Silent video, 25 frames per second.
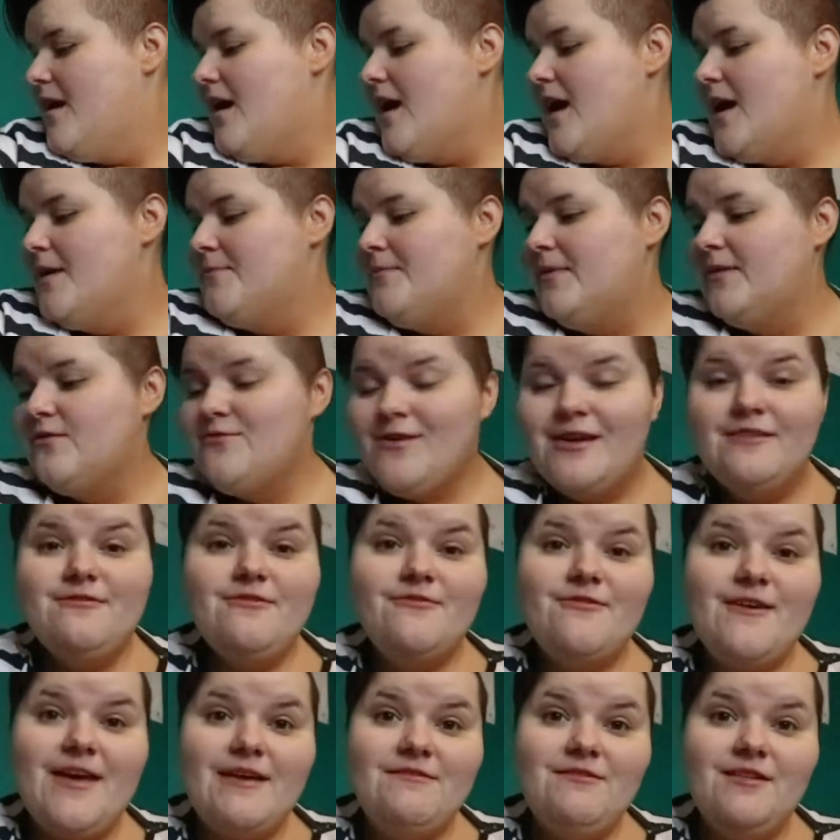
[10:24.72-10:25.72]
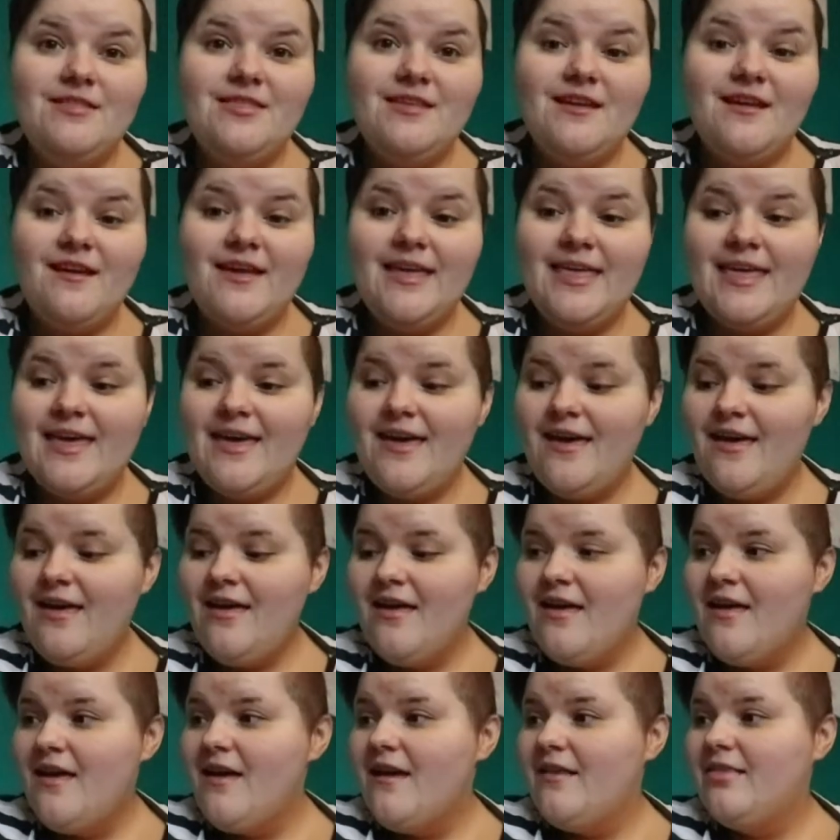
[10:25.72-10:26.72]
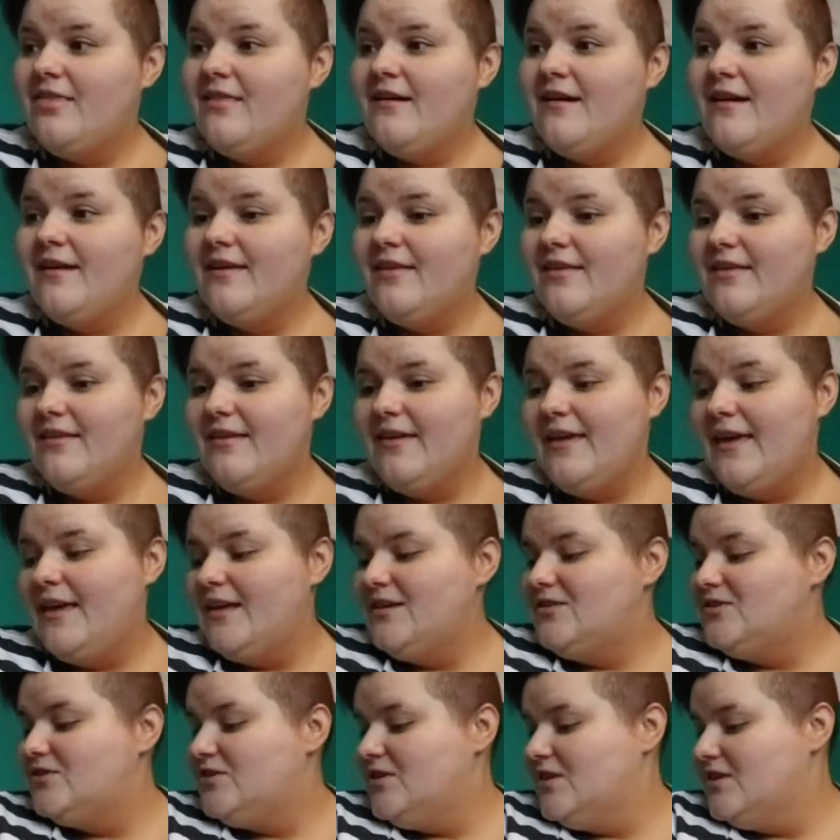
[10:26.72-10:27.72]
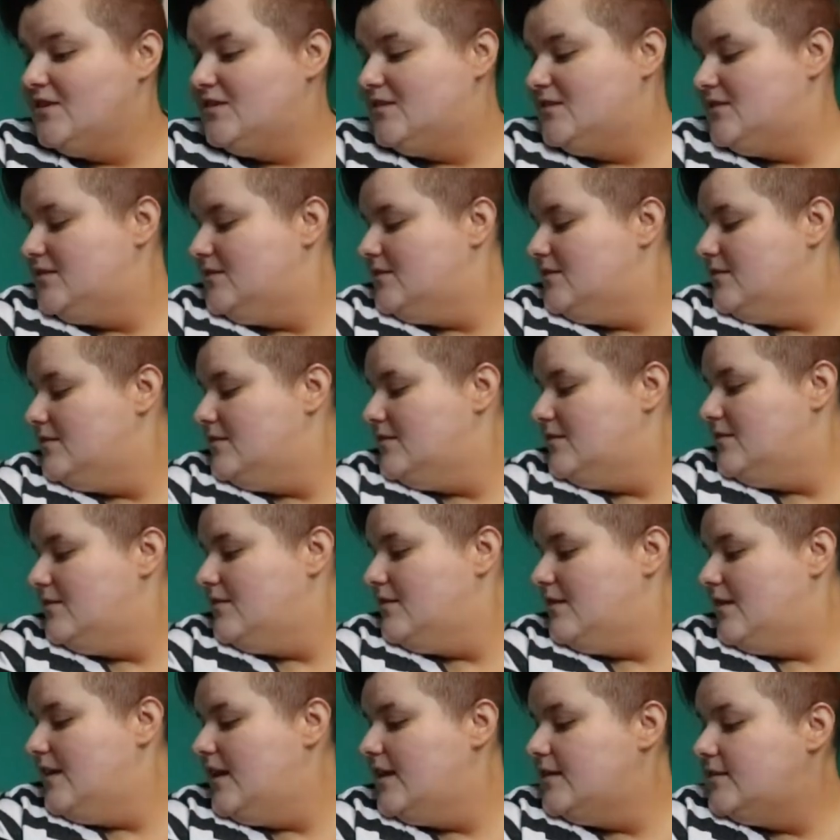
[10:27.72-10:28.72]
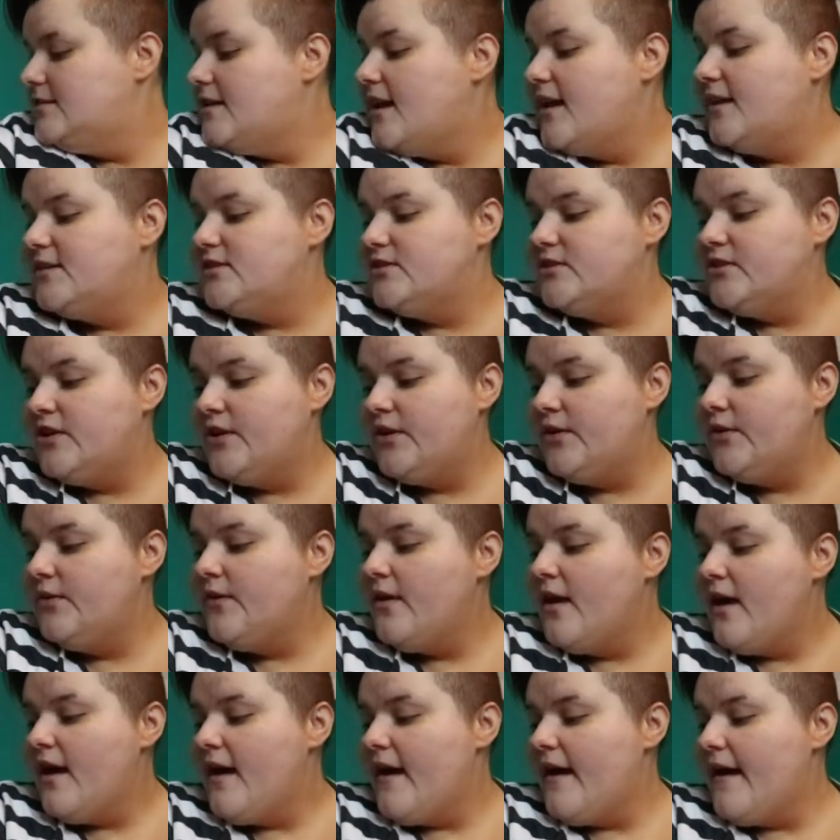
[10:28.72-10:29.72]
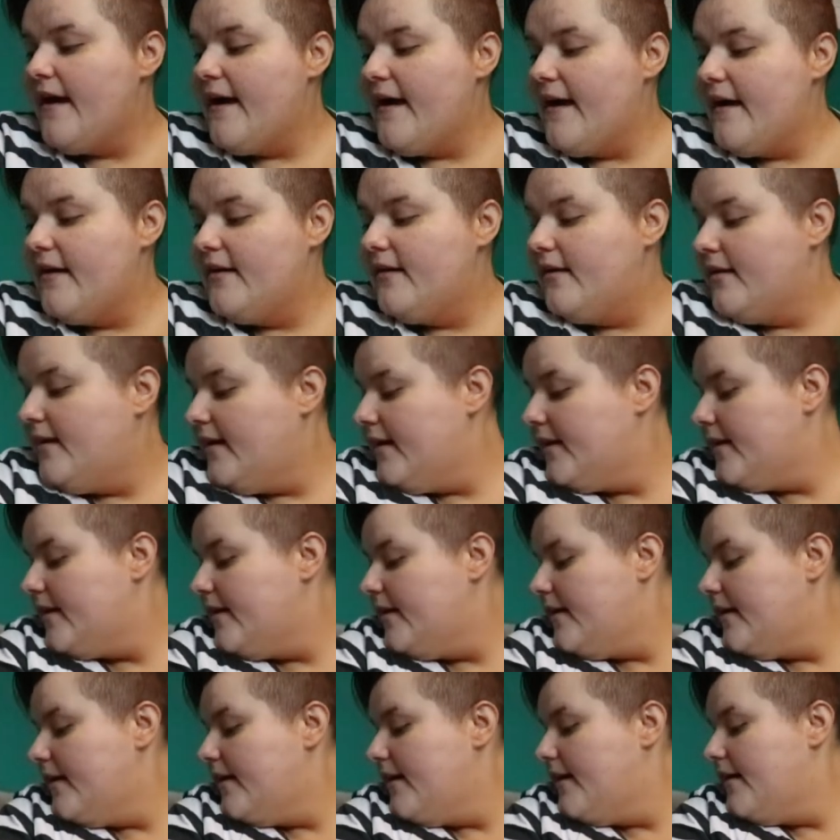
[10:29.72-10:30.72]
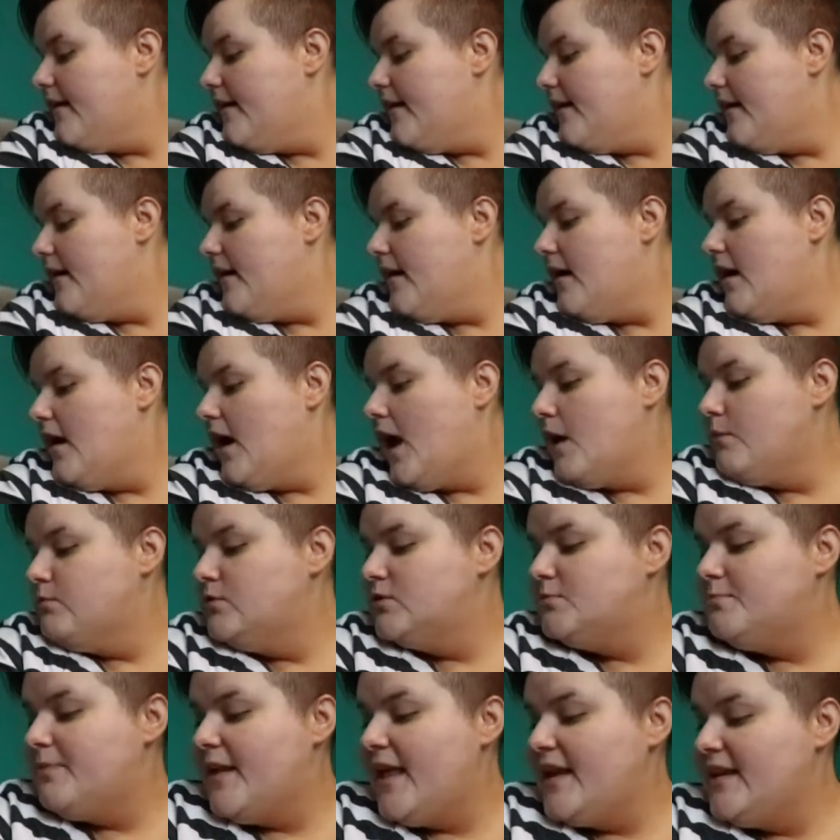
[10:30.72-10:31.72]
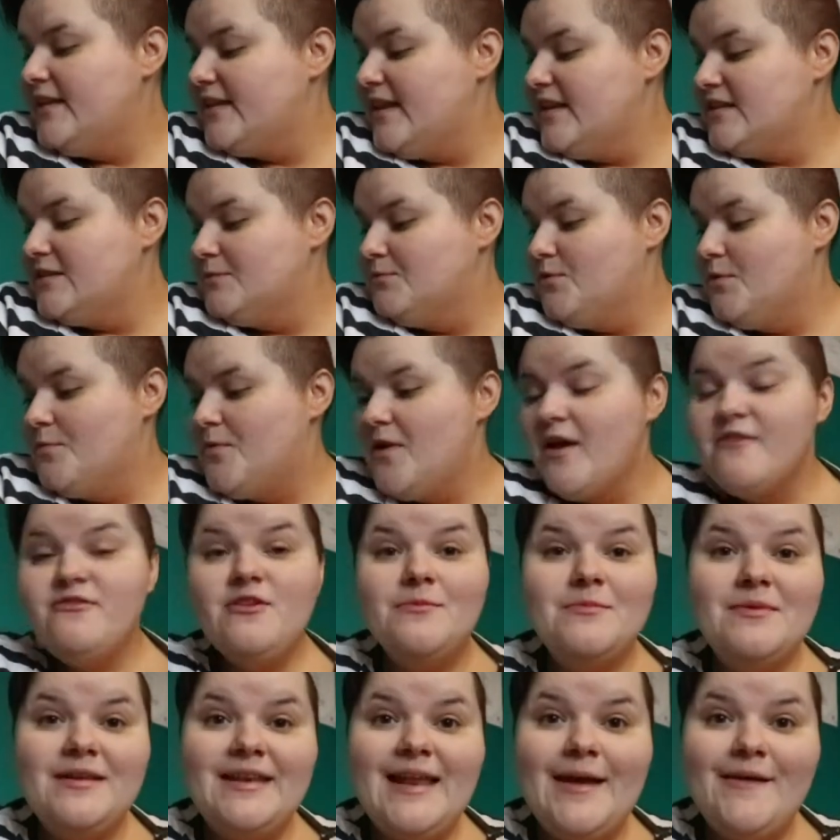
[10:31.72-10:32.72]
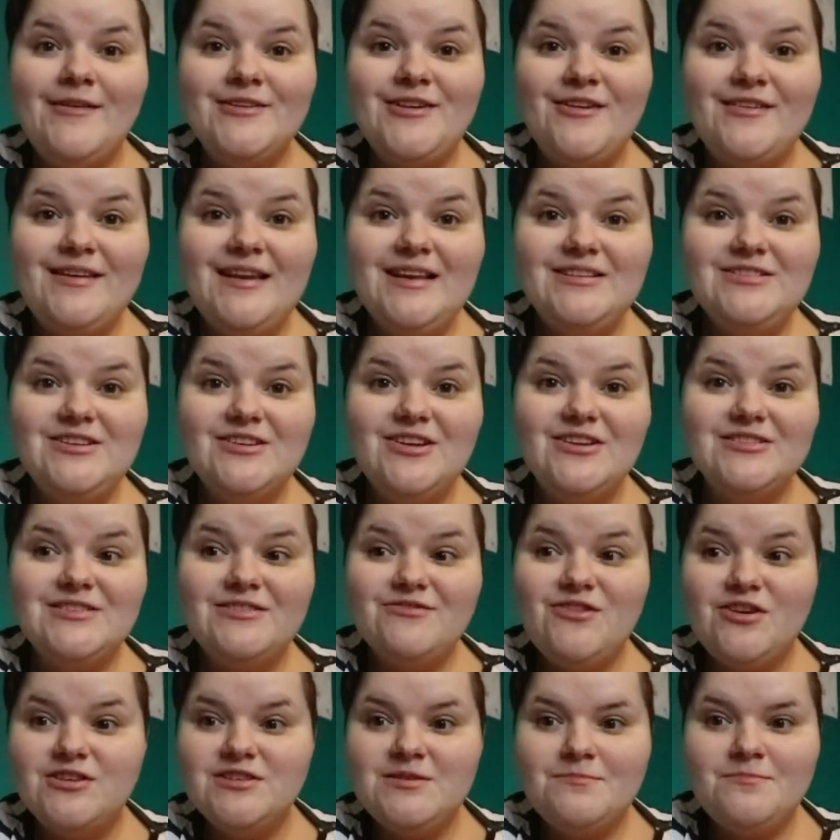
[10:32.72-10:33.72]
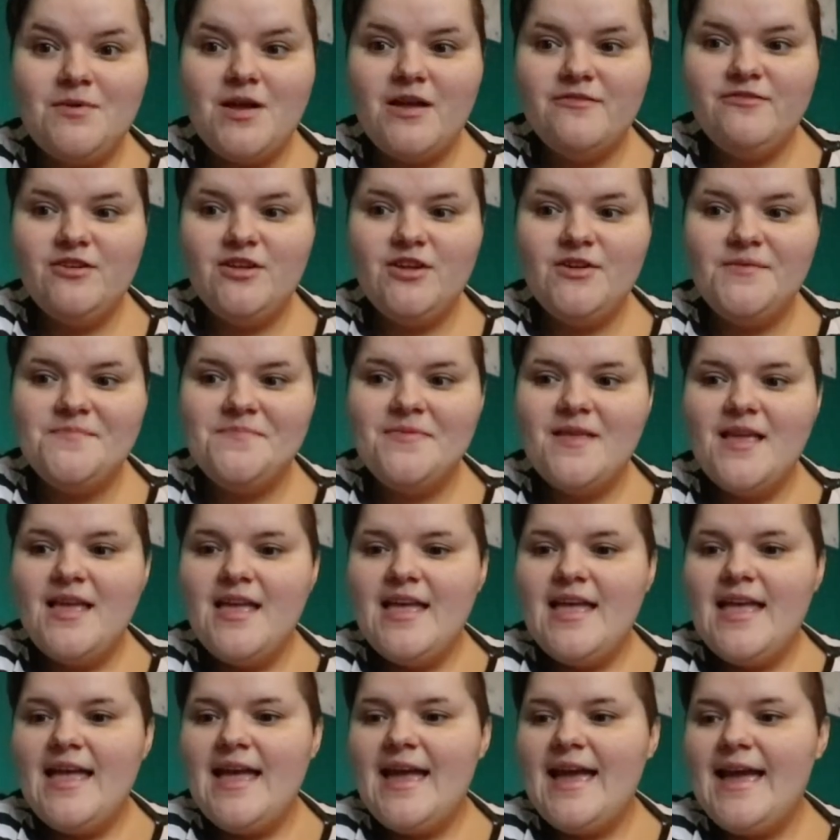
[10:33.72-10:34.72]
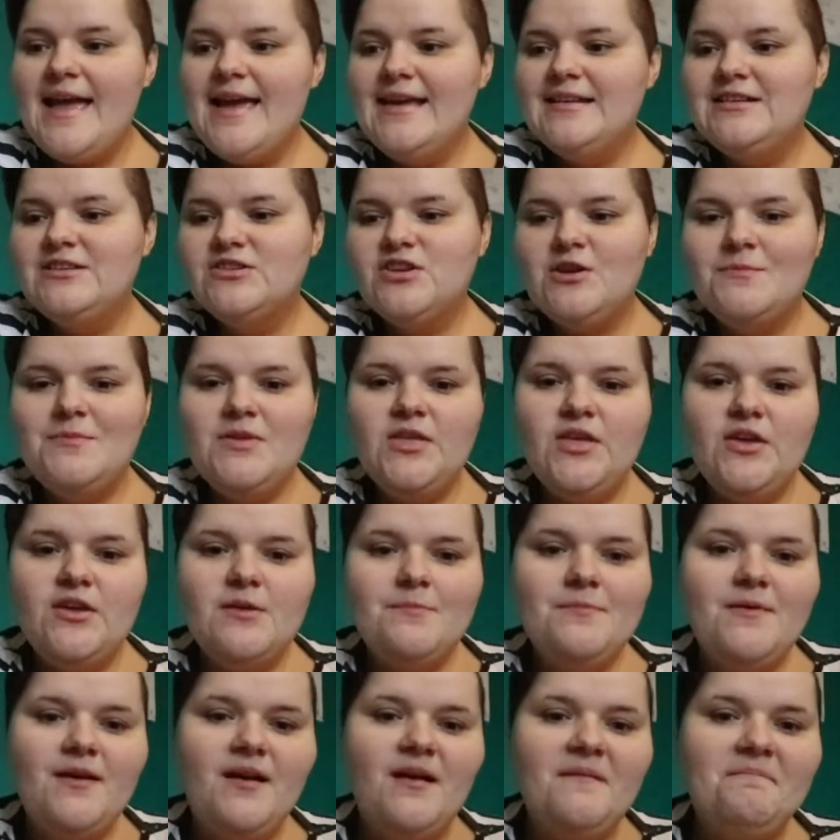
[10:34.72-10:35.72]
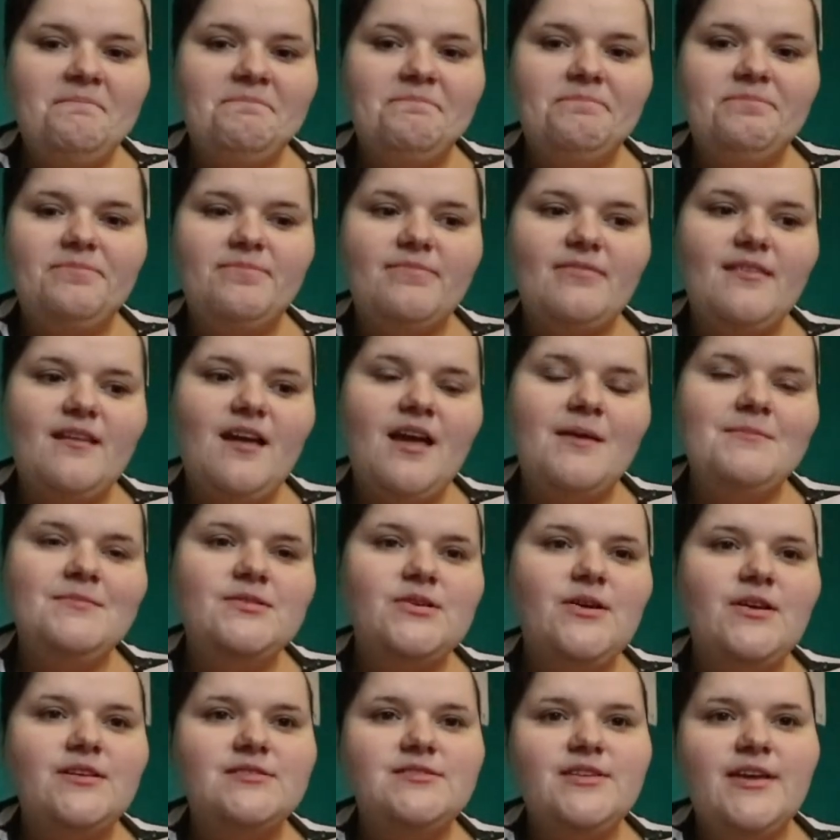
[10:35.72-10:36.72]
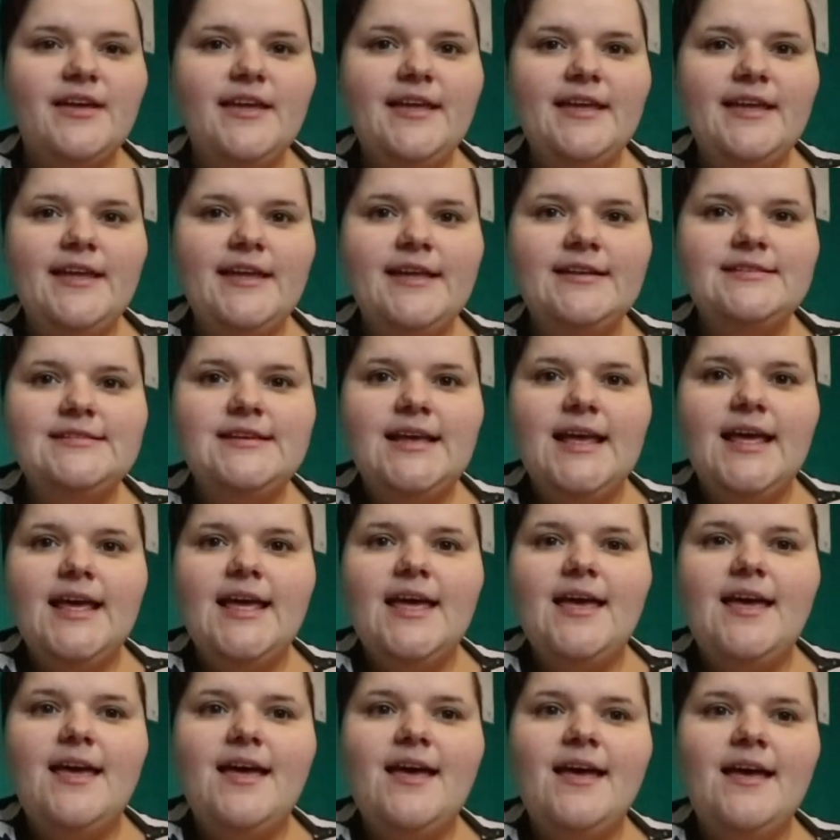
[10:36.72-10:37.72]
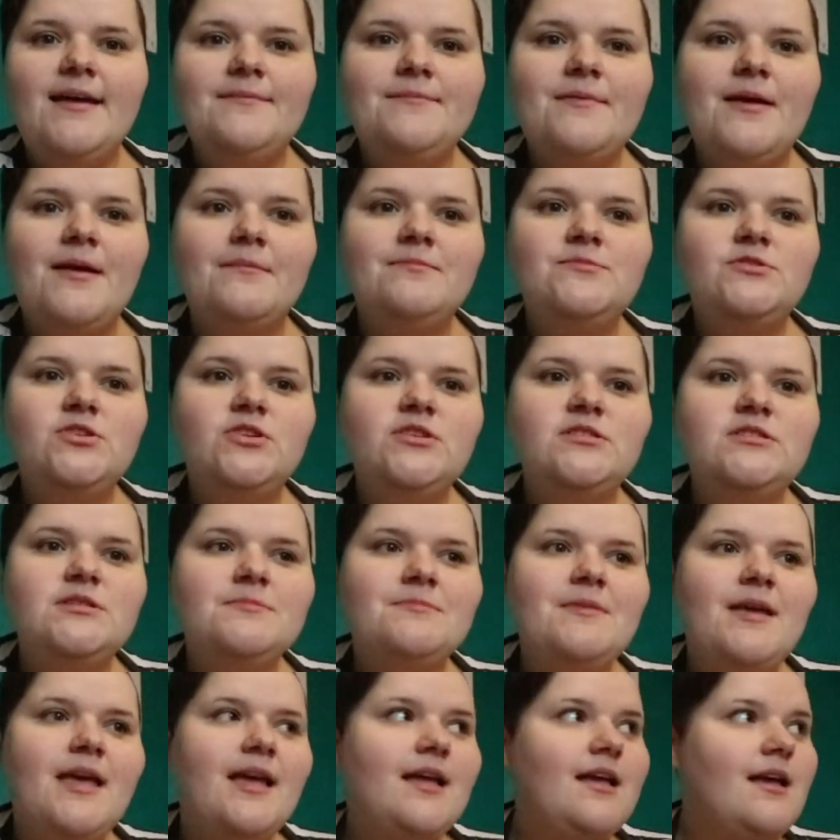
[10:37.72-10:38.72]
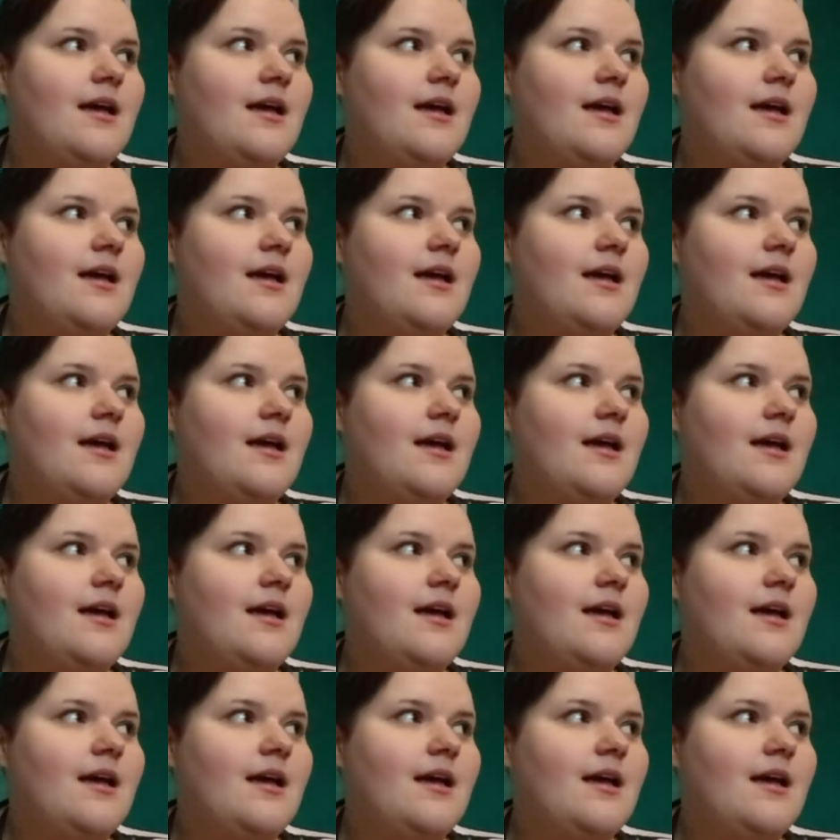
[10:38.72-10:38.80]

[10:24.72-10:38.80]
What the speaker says: I'm grateful for everything I get. Like, it's just, it's nice, you know. Like, I was planning to get some more perfume, and now I don't need to because I've got some perfume, and it's gonna be good. But I'm so excited. I'm doing some